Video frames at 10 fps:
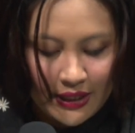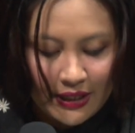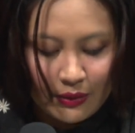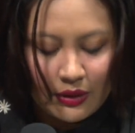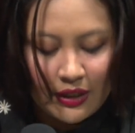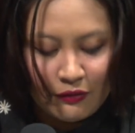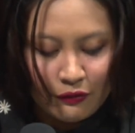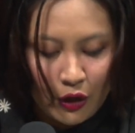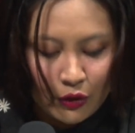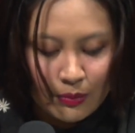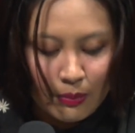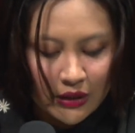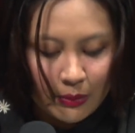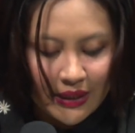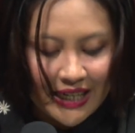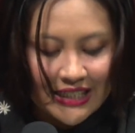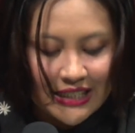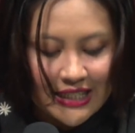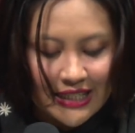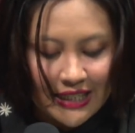it involves multiple
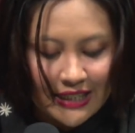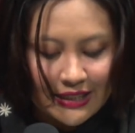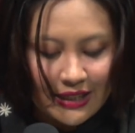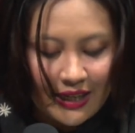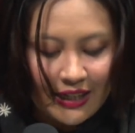agencies